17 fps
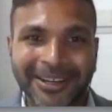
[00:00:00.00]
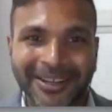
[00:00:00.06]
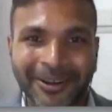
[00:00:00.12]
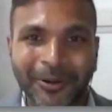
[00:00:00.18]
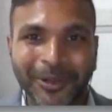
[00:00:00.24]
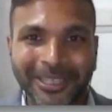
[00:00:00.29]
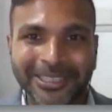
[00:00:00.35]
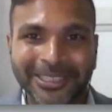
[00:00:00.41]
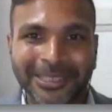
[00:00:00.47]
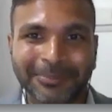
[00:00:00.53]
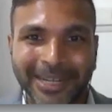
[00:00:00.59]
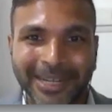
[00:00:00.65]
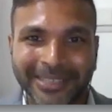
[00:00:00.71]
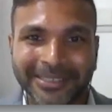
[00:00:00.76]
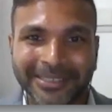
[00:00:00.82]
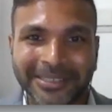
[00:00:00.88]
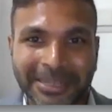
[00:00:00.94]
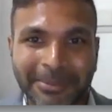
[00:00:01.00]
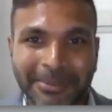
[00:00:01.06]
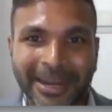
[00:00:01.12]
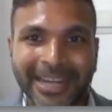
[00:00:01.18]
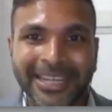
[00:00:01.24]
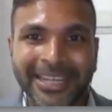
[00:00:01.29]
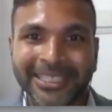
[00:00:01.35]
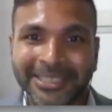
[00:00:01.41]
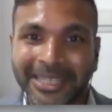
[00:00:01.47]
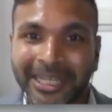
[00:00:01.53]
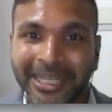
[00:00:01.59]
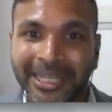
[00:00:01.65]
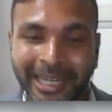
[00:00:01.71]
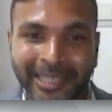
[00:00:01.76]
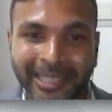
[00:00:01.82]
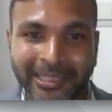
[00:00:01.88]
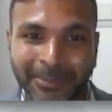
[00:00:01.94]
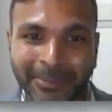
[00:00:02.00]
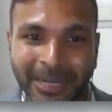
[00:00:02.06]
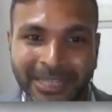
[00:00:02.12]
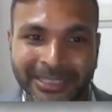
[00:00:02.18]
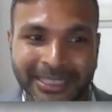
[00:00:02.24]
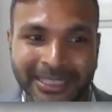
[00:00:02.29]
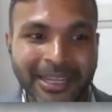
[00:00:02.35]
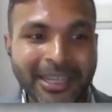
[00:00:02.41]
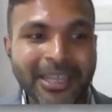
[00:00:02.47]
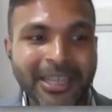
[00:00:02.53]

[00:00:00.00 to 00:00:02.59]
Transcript: coalition partner remaining is the Adalat Party,